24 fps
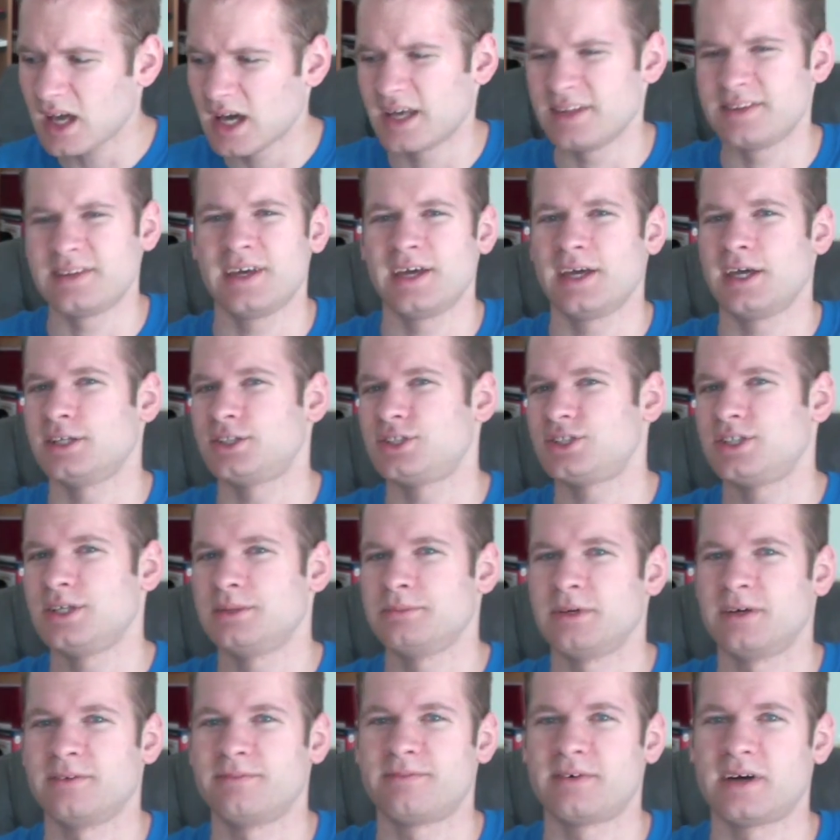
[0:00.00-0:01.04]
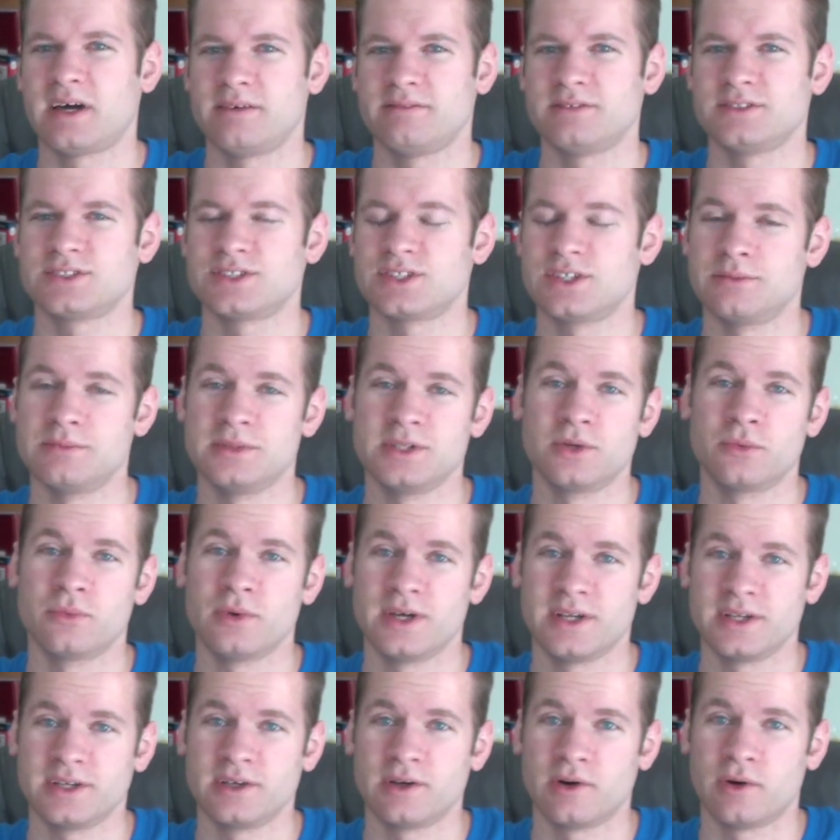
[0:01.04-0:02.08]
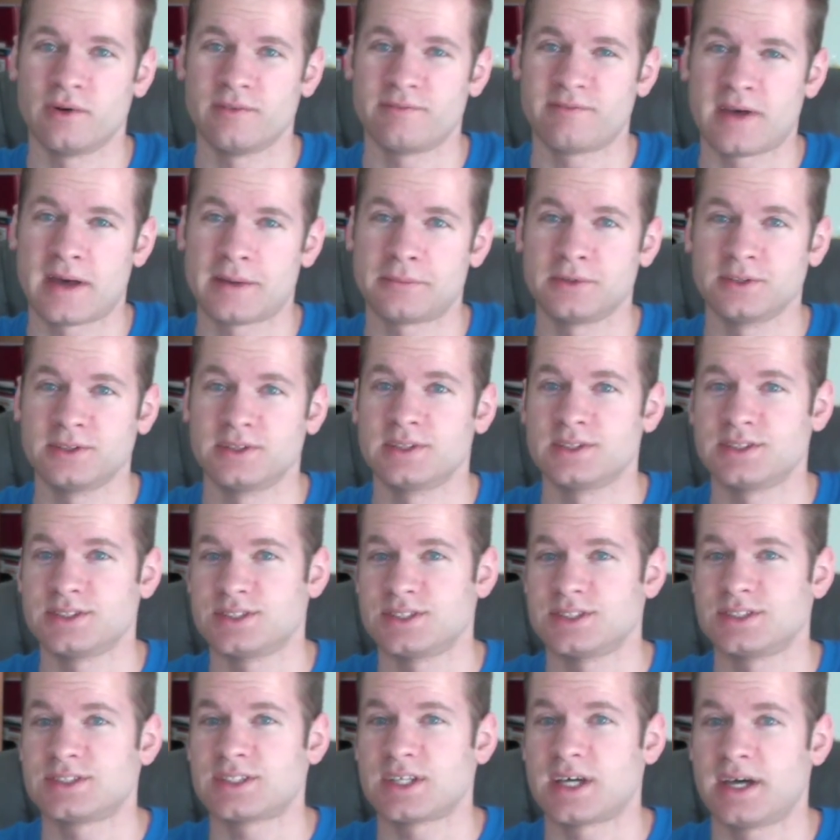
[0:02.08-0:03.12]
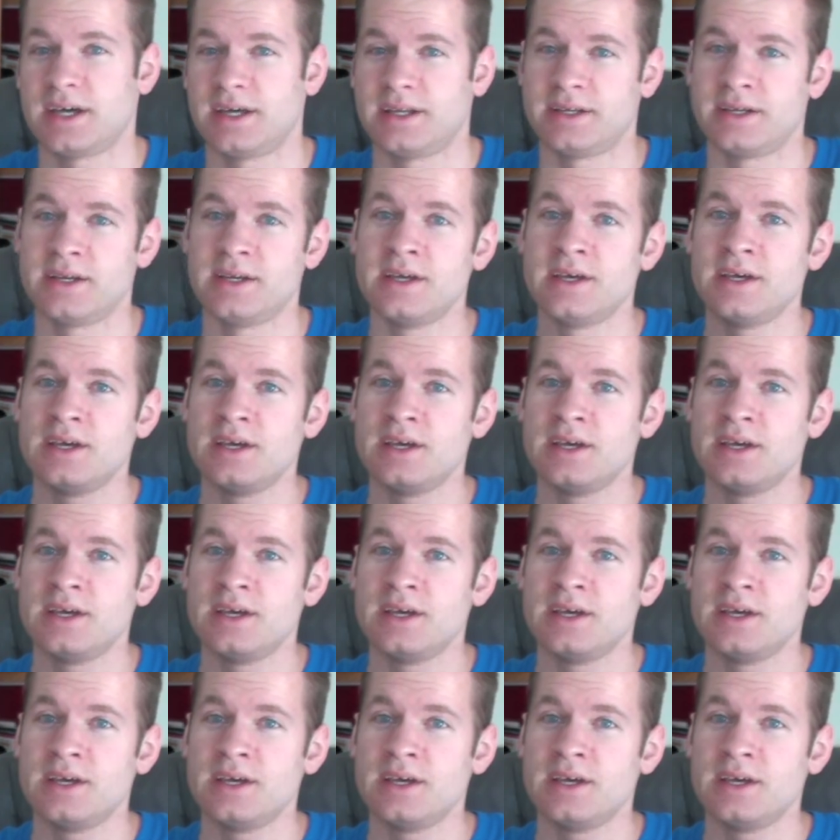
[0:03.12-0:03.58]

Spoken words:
I think HTML5 is going to be the way to go if Apple does decide,